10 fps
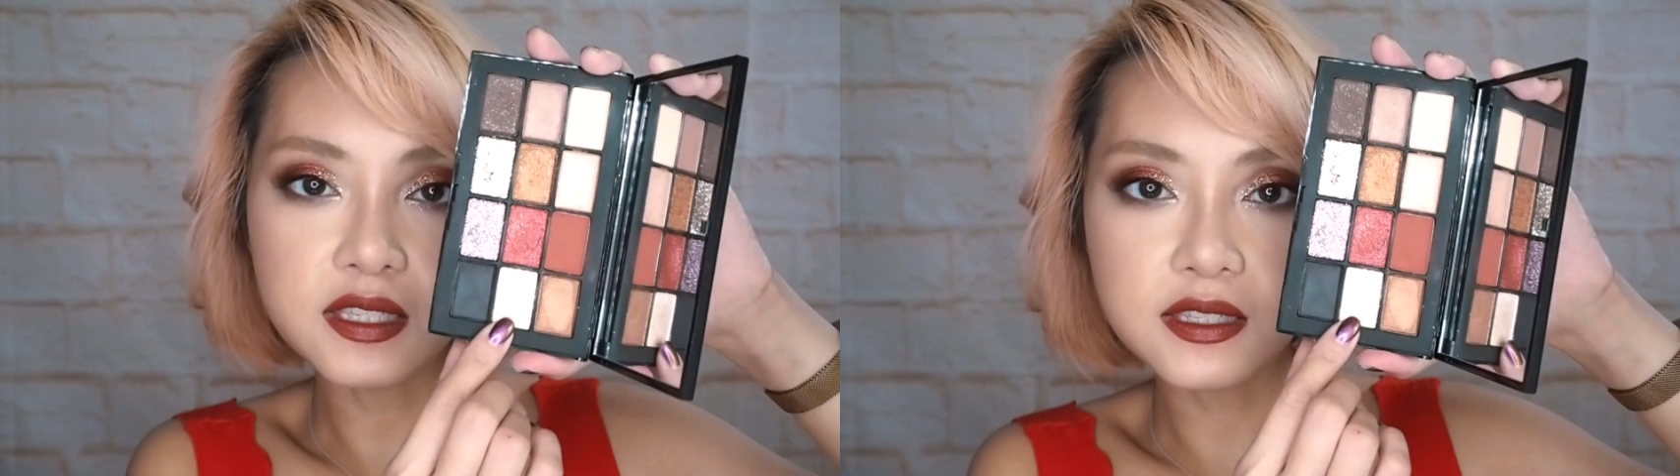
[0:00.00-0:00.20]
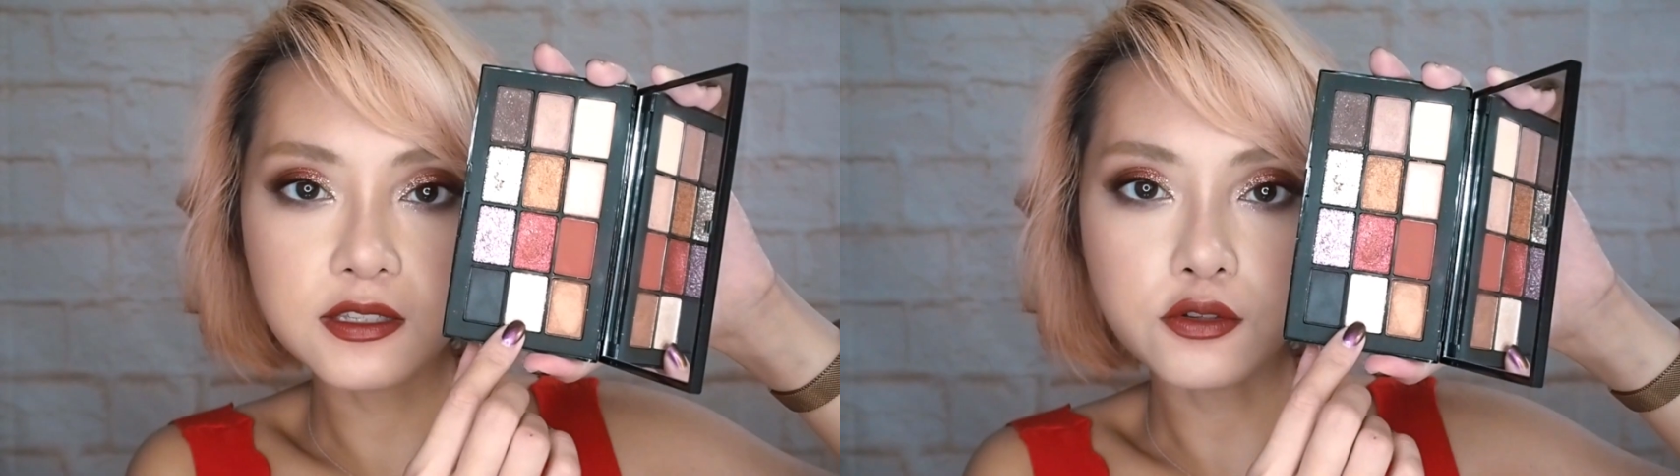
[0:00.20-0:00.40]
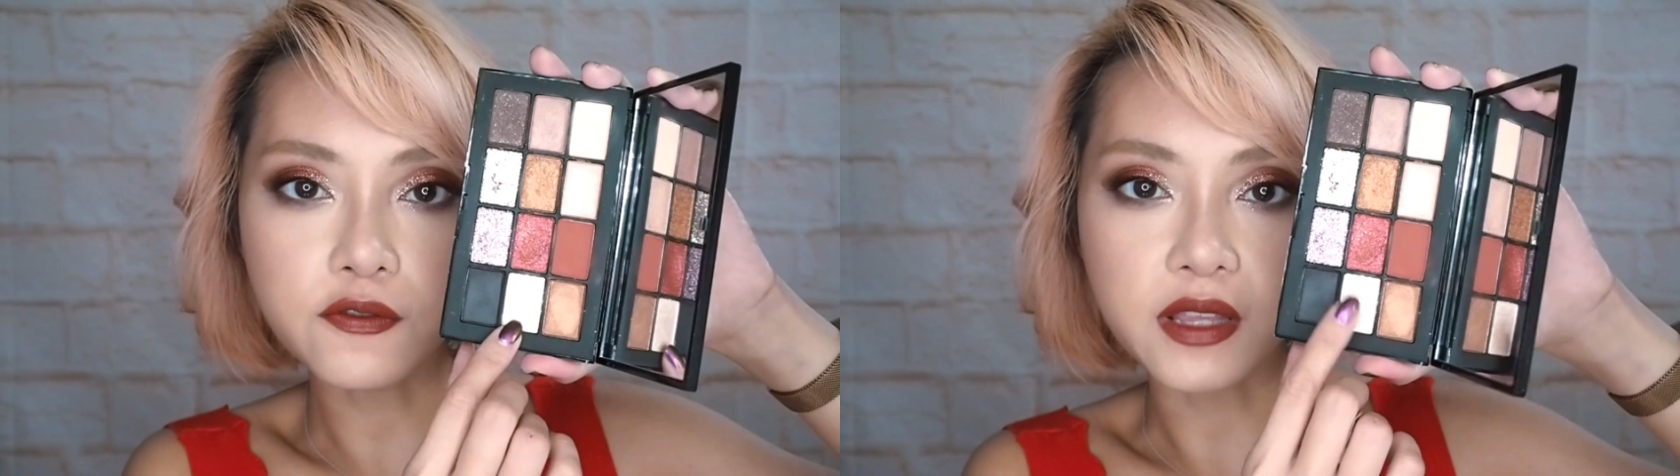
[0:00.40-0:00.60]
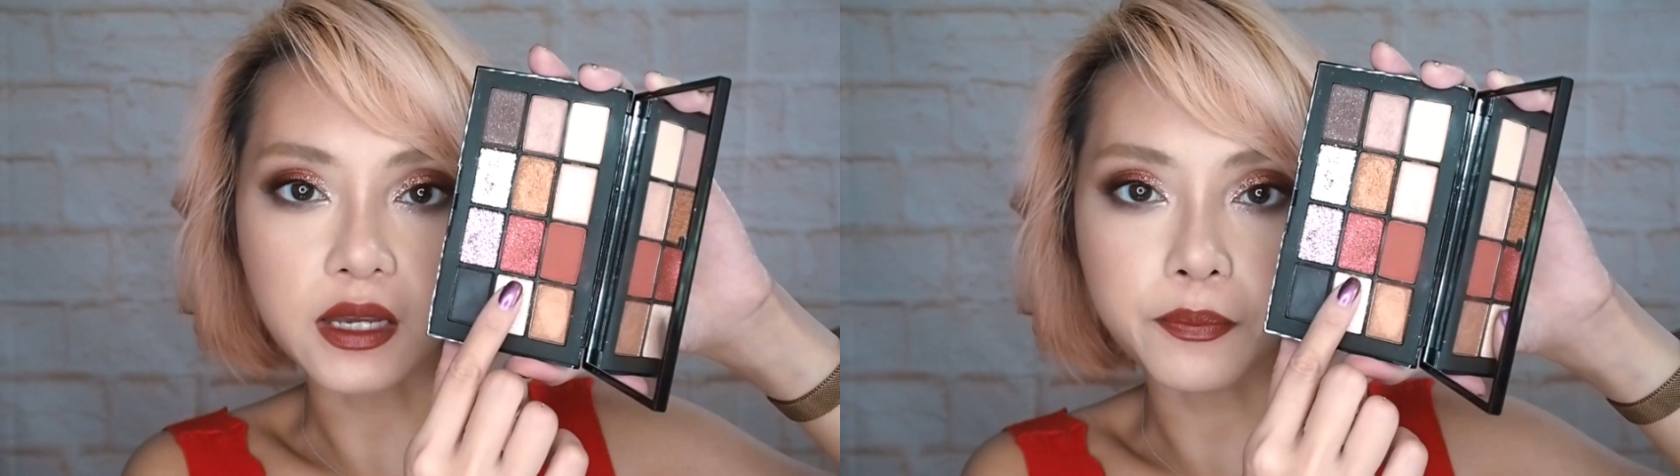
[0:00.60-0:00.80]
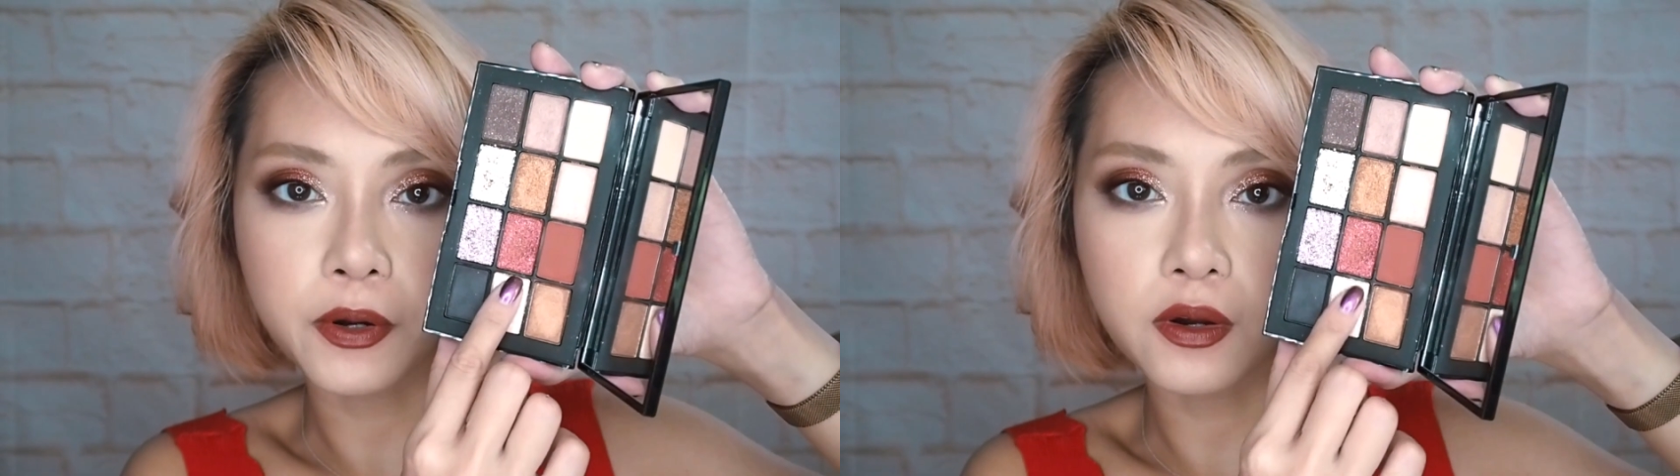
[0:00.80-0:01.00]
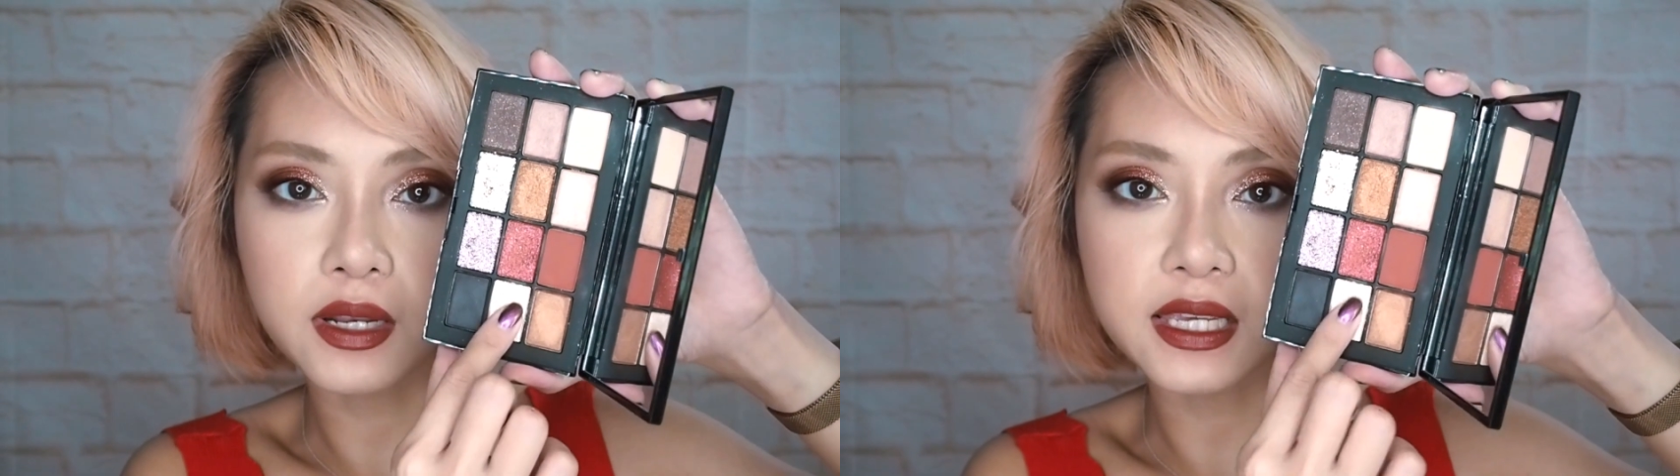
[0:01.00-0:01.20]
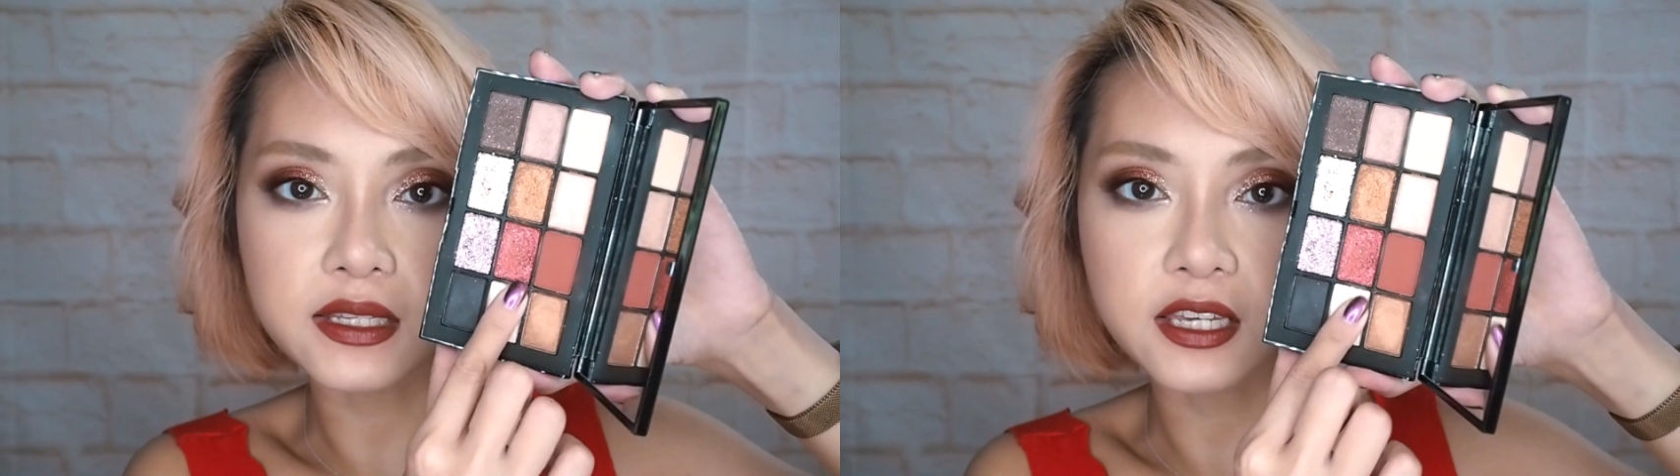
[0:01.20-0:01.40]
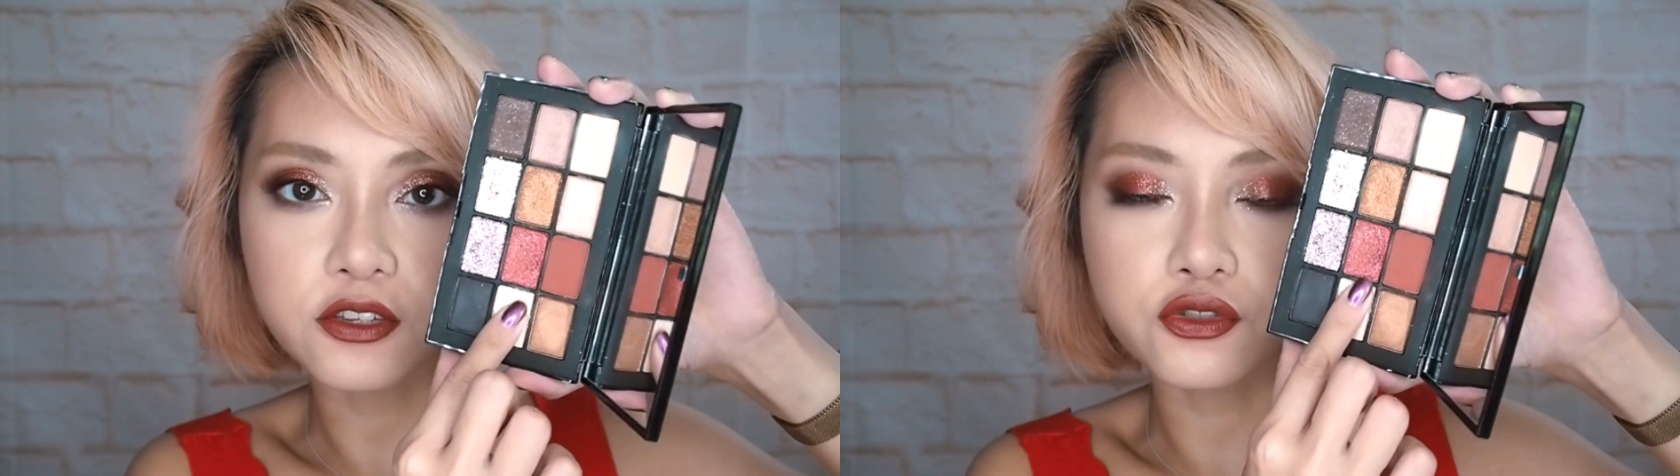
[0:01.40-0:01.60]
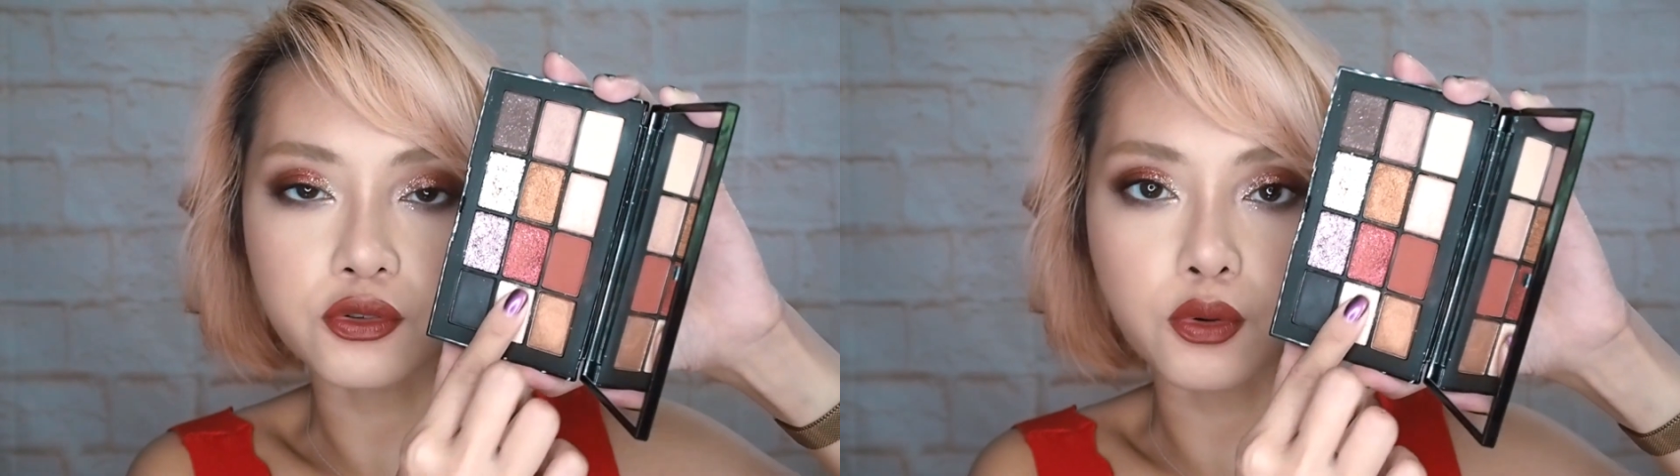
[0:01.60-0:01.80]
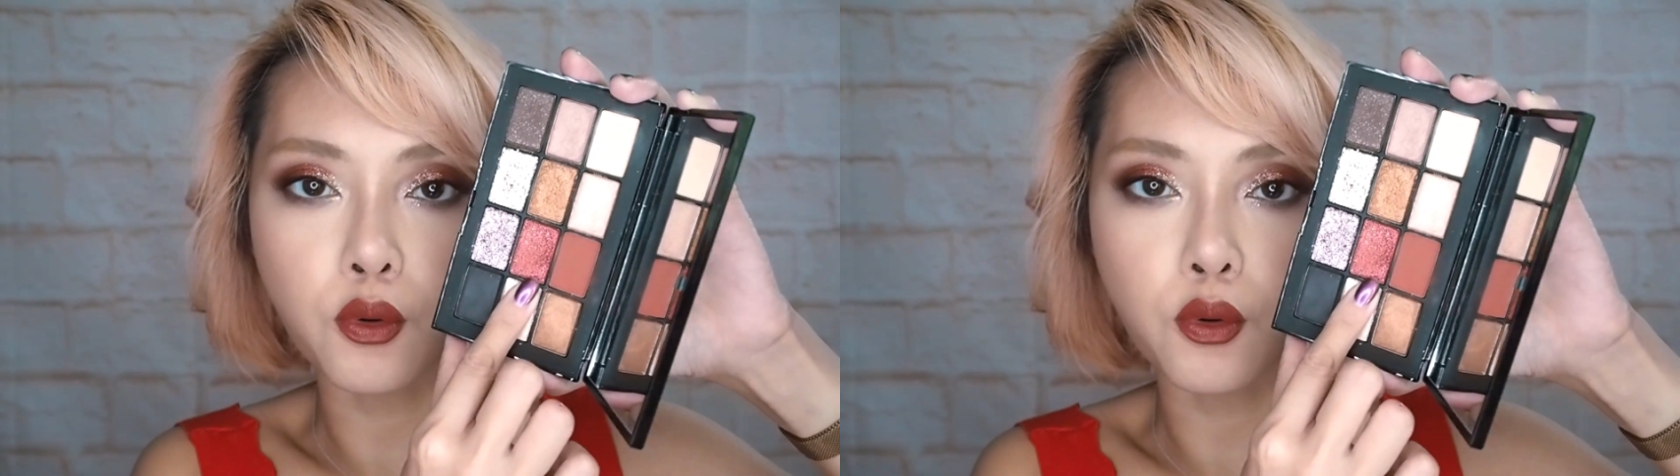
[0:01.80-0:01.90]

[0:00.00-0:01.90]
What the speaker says: this sort of like a pearly textured